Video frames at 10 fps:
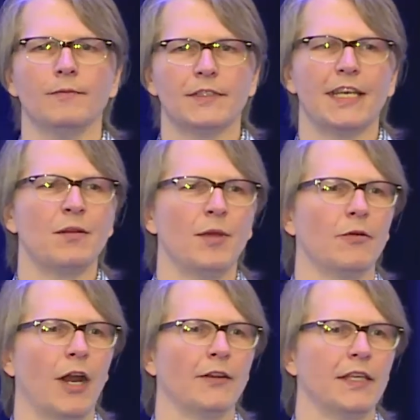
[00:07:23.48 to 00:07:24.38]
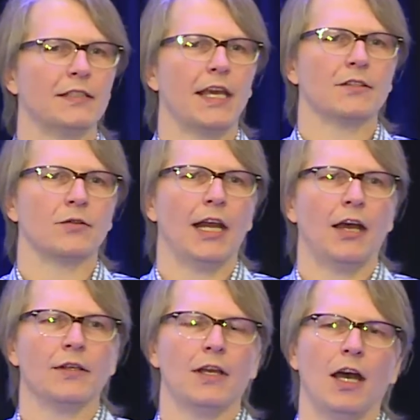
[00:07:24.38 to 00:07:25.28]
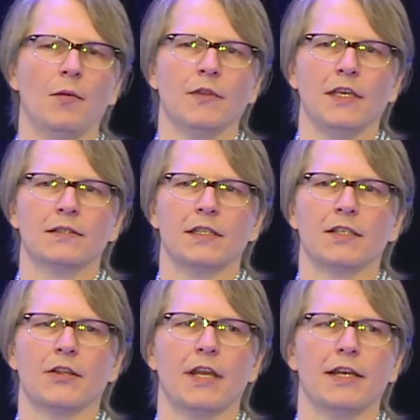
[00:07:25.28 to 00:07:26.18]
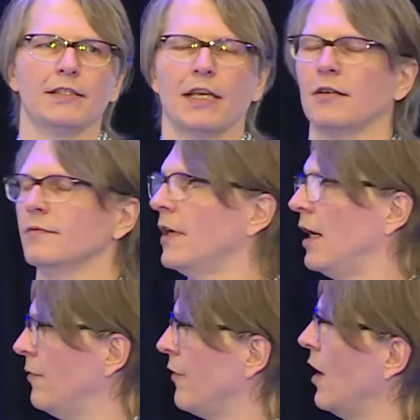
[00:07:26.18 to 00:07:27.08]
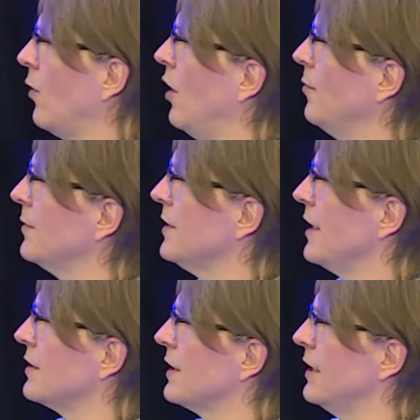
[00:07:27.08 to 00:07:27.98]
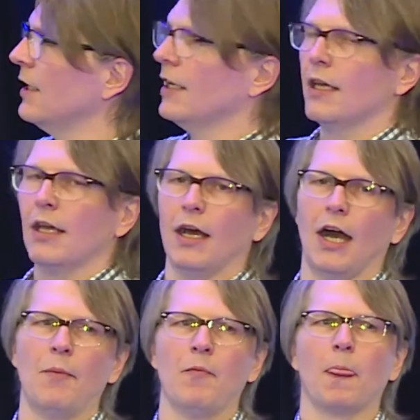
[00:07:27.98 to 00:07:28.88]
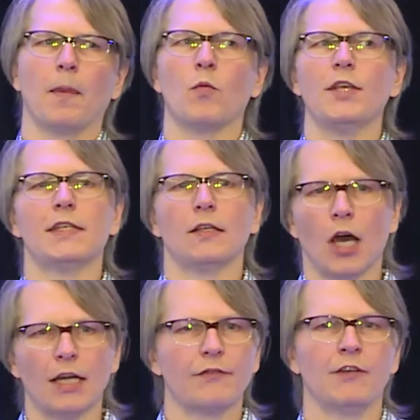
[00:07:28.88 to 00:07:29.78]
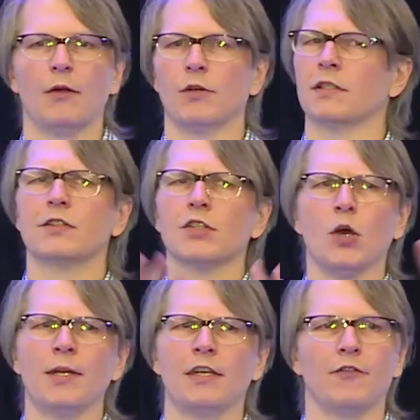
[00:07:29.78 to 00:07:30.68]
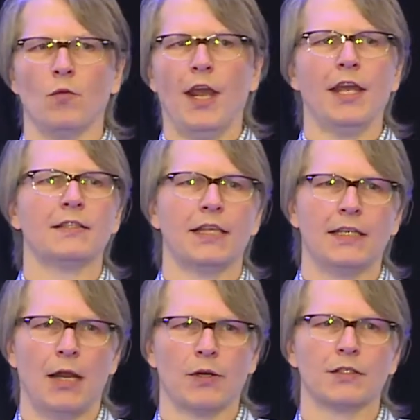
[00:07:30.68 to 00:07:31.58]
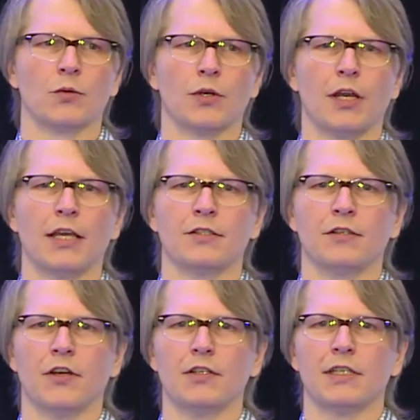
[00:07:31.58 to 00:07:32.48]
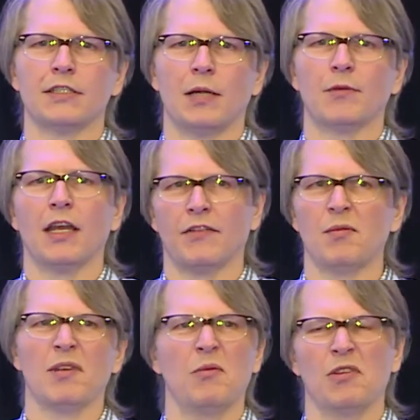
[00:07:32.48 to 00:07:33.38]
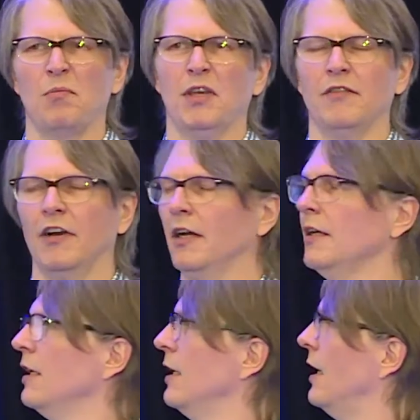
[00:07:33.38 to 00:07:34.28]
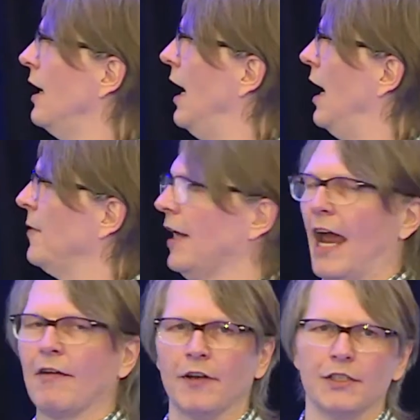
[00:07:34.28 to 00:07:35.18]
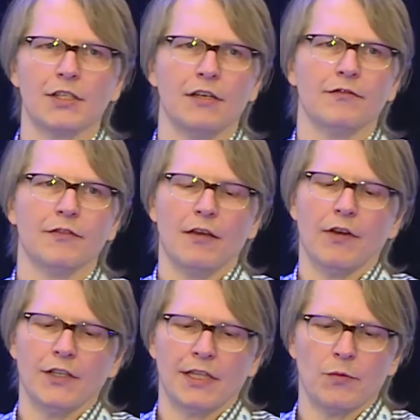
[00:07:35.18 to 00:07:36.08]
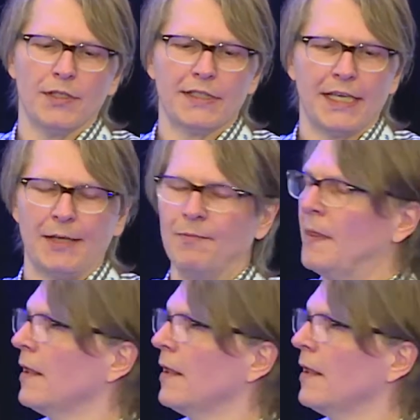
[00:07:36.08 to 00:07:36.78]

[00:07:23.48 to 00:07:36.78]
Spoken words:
tend to be around these days around these other data center firewall implementations. And we see a lot of different networks. There's so many different ways that networks are organized in universities, and I'm kind of coming up with a bit of an average of everything that we see.